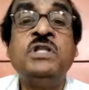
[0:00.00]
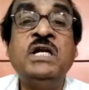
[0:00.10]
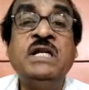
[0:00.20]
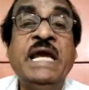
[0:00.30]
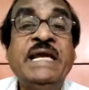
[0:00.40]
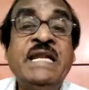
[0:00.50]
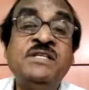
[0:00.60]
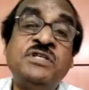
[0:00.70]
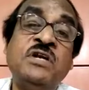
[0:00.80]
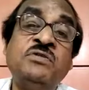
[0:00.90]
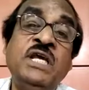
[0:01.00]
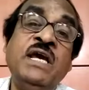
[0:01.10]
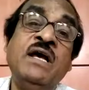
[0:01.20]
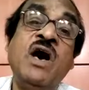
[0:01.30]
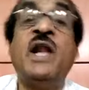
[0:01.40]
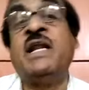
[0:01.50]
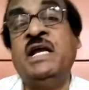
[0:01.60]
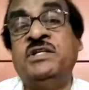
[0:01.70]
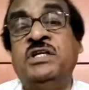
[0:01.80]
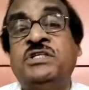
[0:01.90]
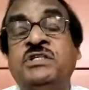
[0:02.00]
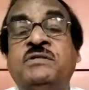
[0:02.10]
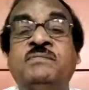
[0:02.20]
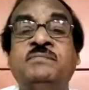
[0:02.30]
that they can serve the organization.